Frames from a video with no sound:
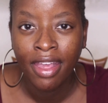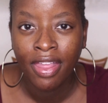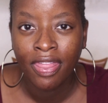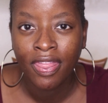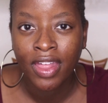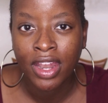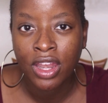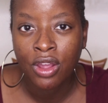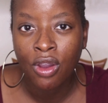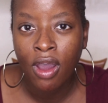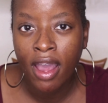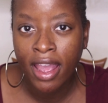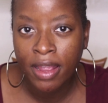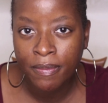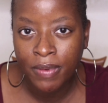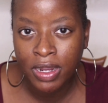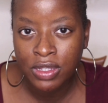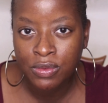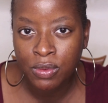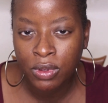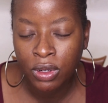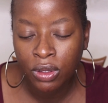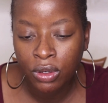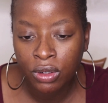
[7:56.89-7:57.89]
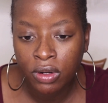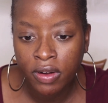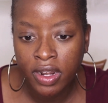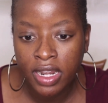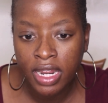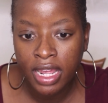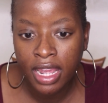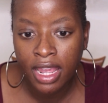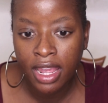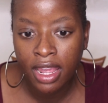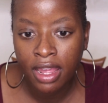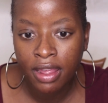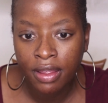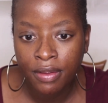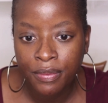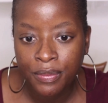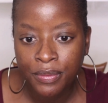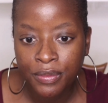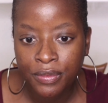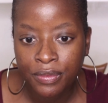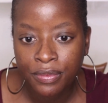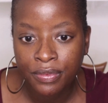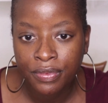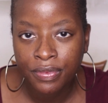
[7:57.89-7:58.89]
then your eyebrows will already,
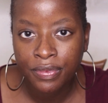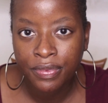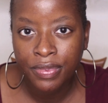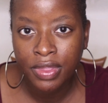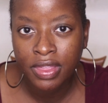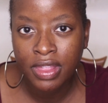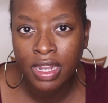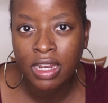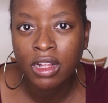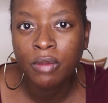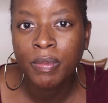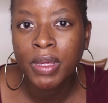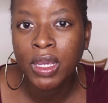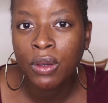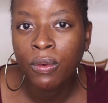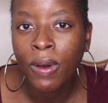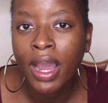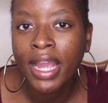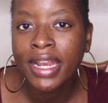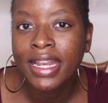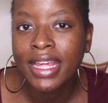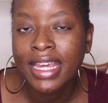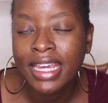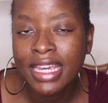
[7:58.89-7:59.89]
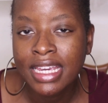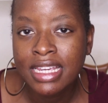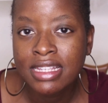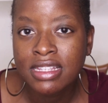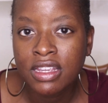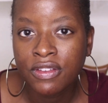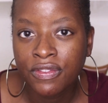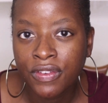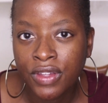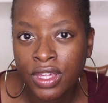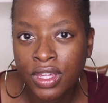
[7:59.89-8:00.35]
then it'll be quite easy for